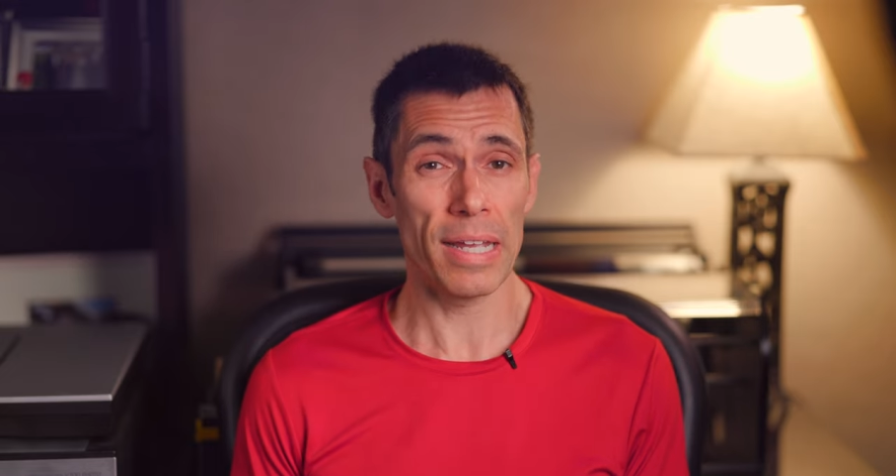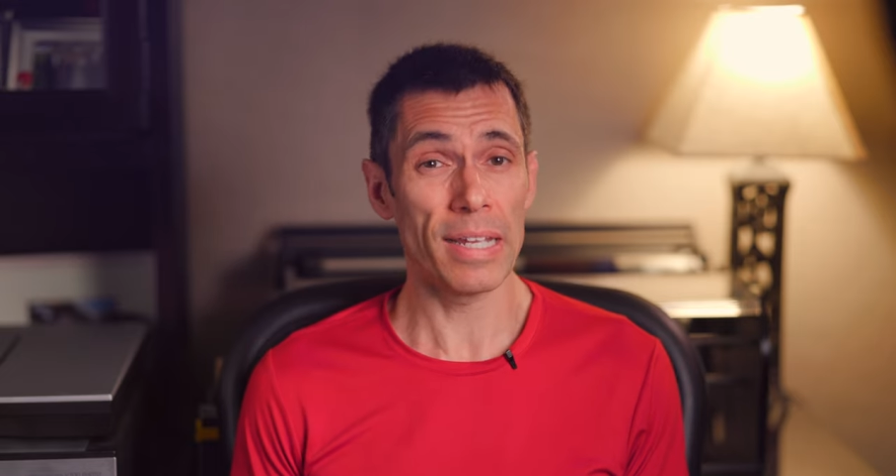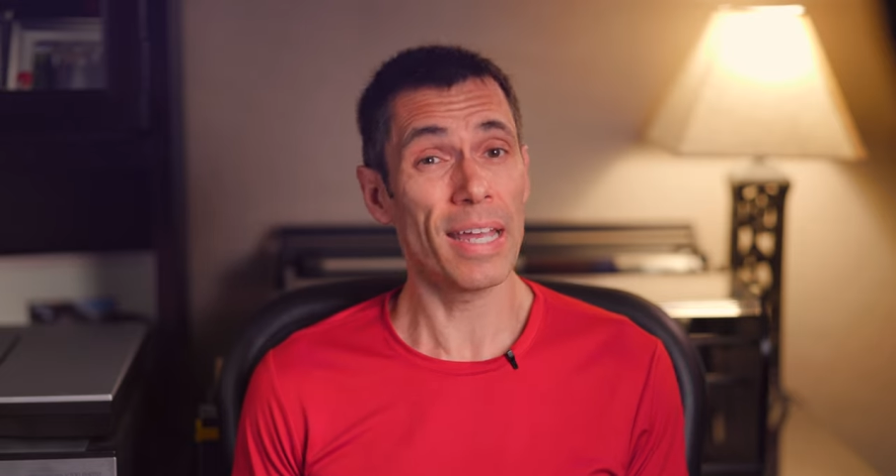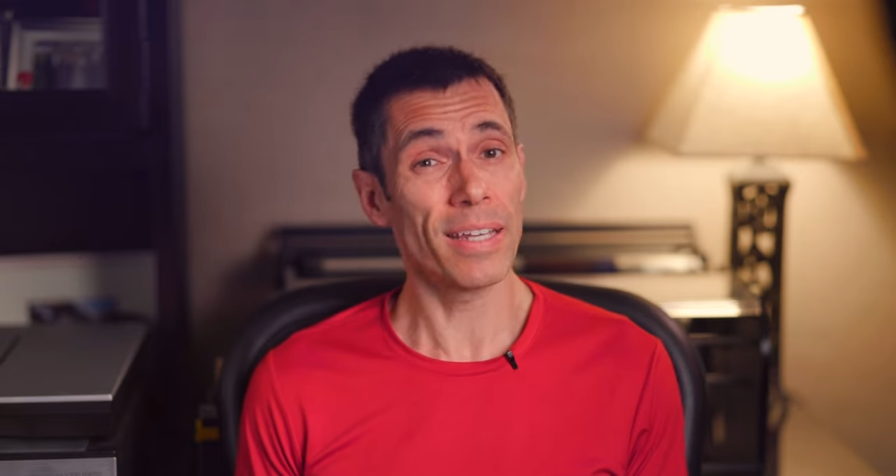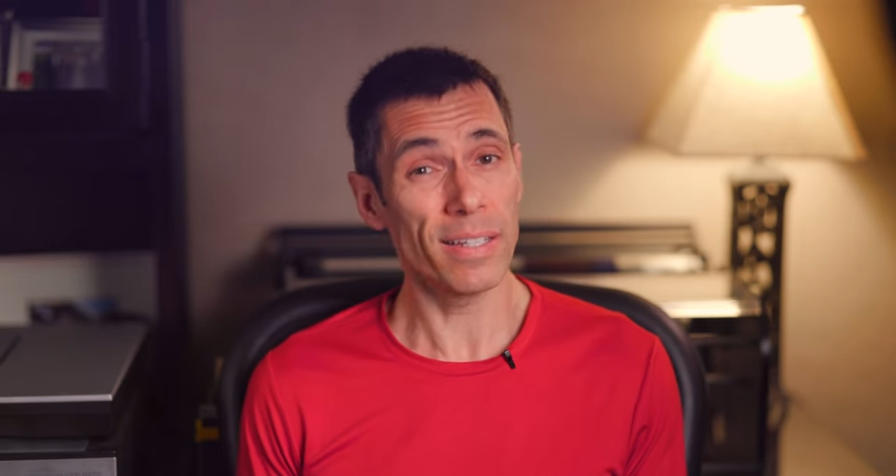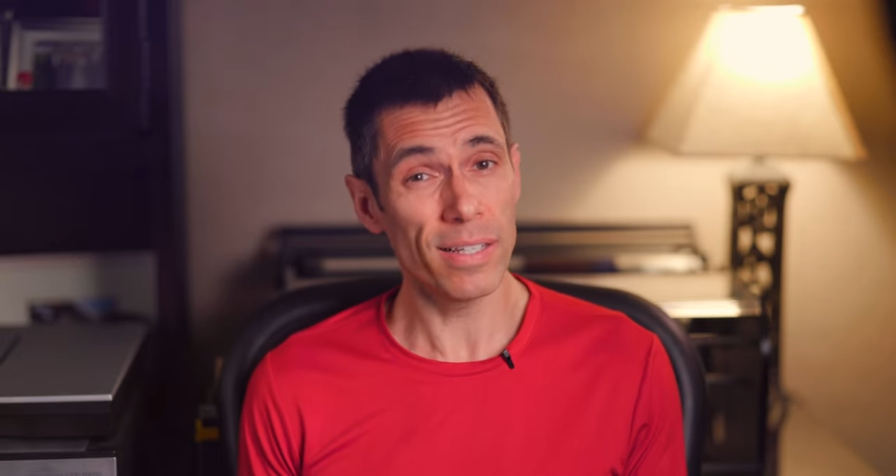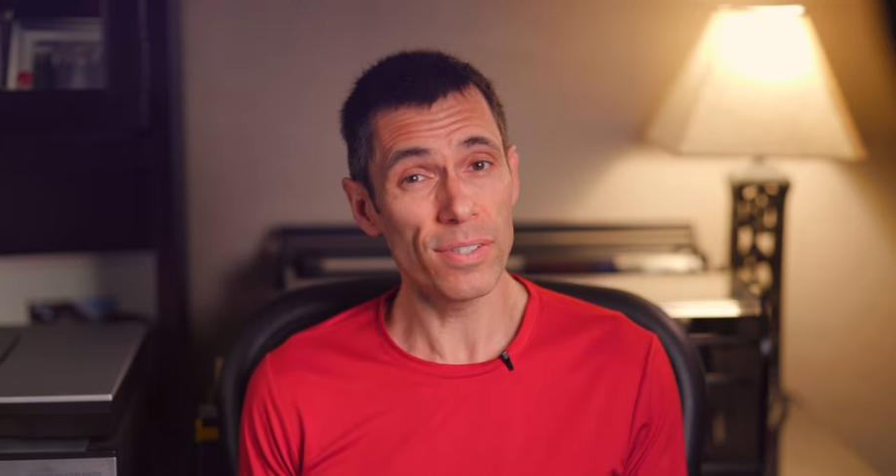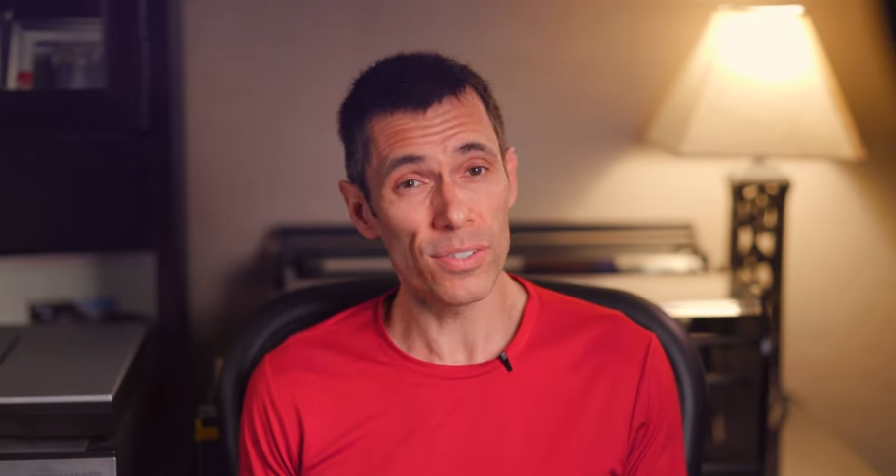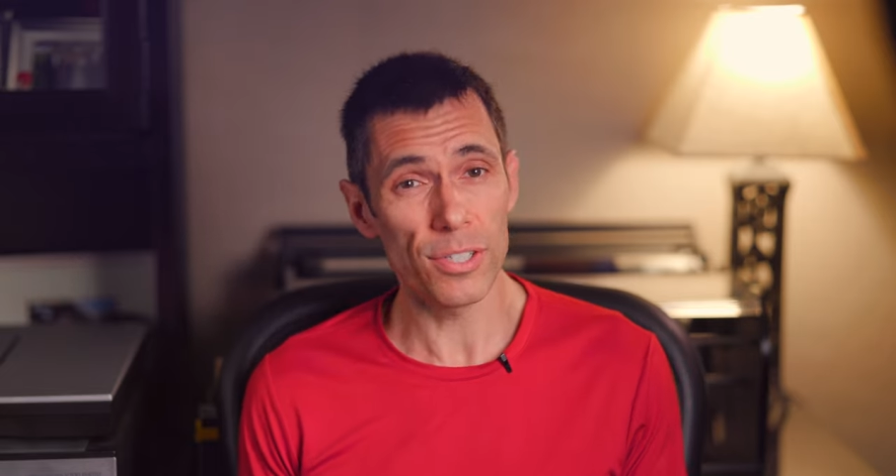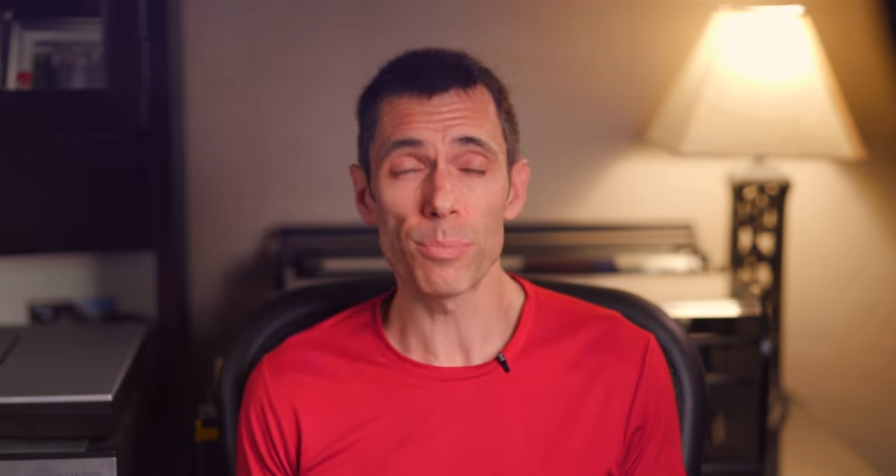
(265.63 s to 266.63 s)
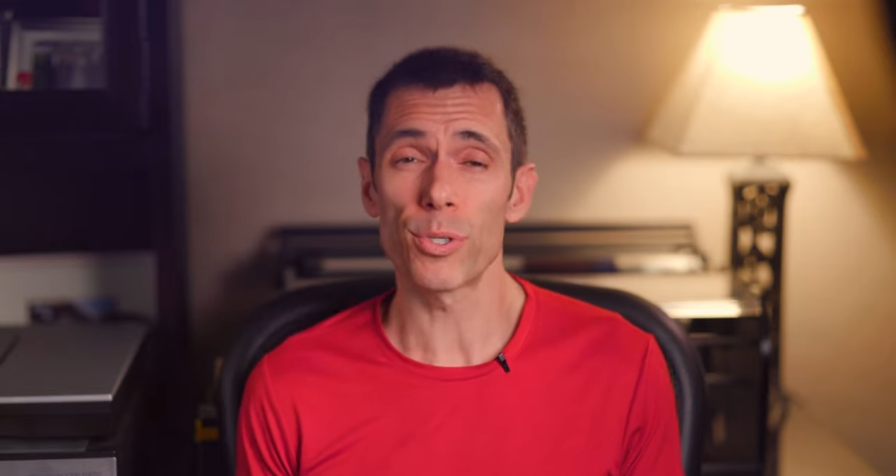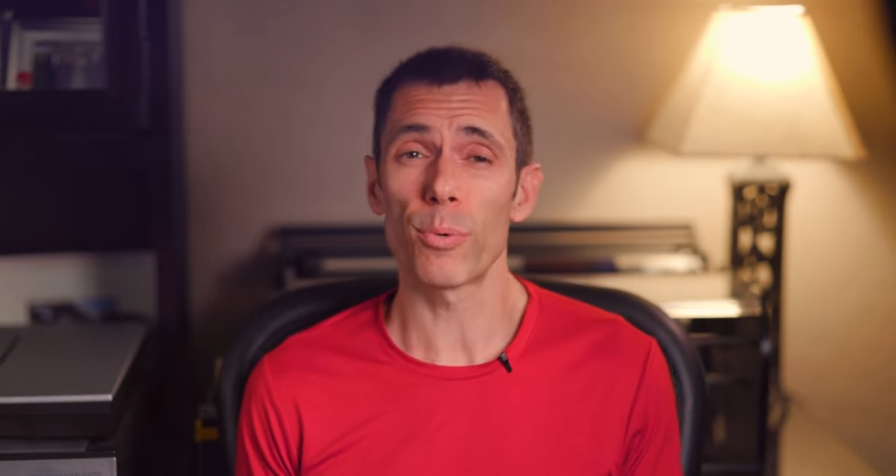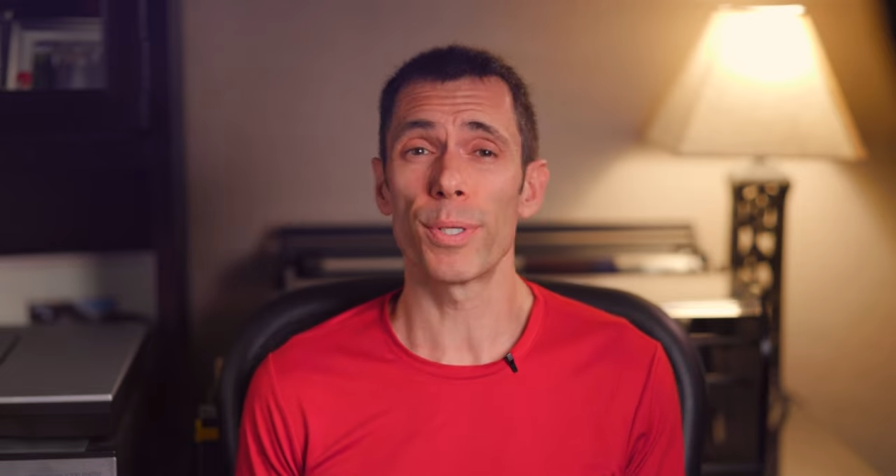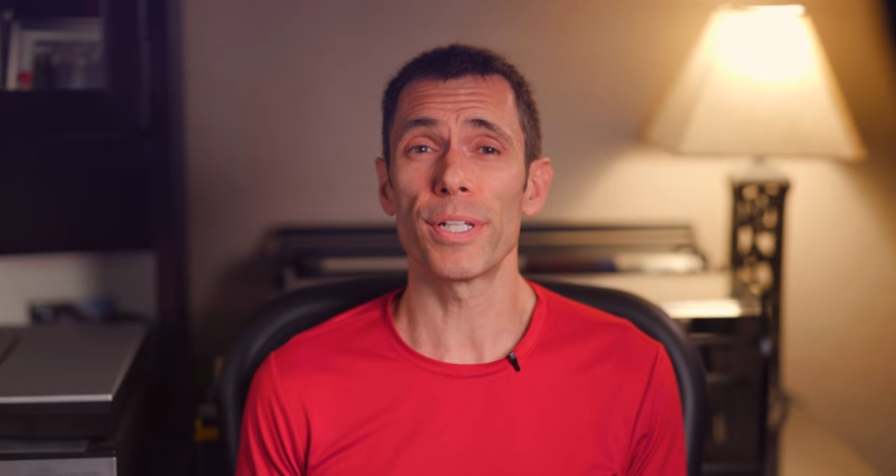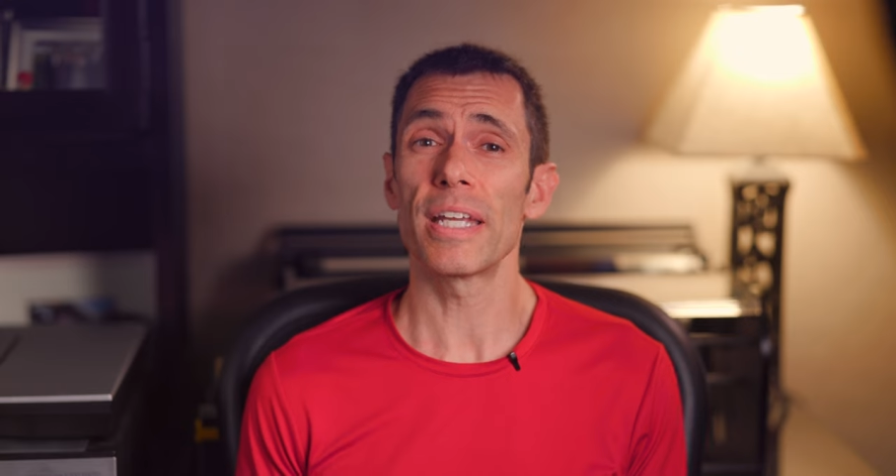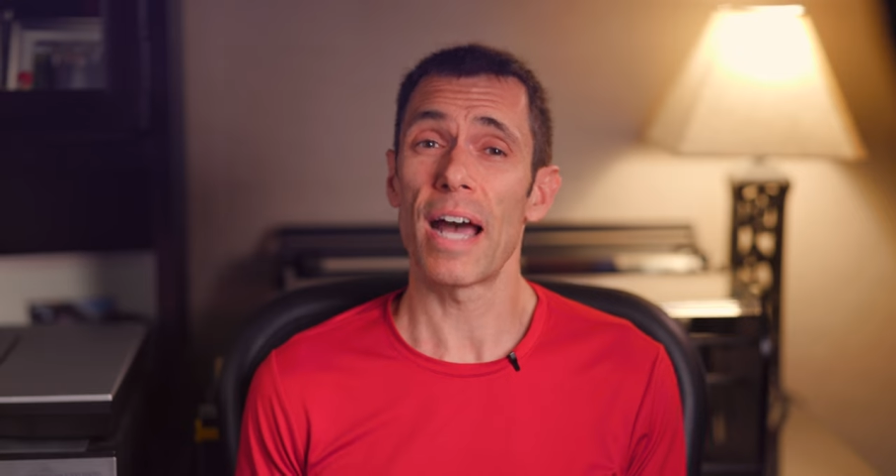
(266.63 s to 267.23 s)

and is subsequently